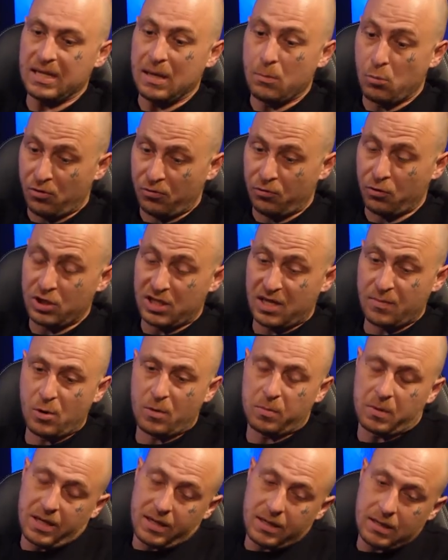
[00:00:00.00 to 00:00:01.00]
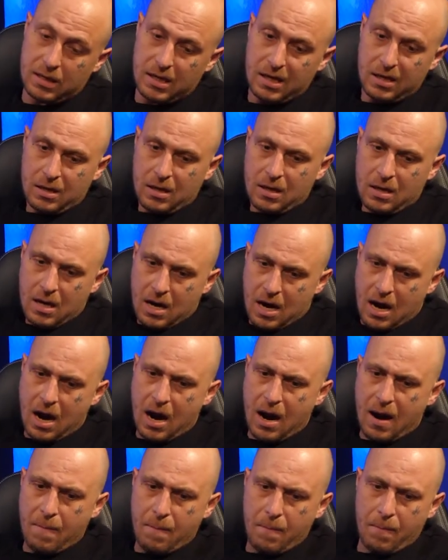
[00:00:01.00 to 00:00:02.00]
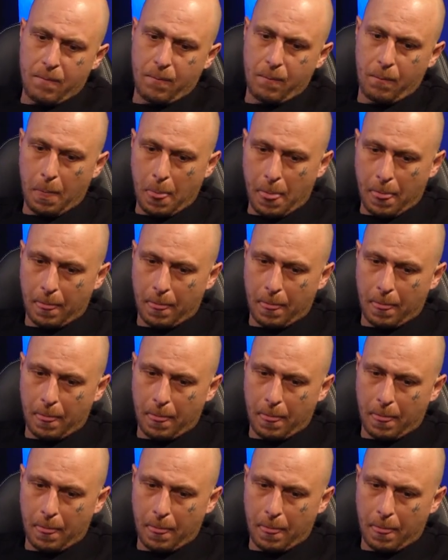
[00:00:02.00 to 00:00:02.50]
Done my first hip hop gig. I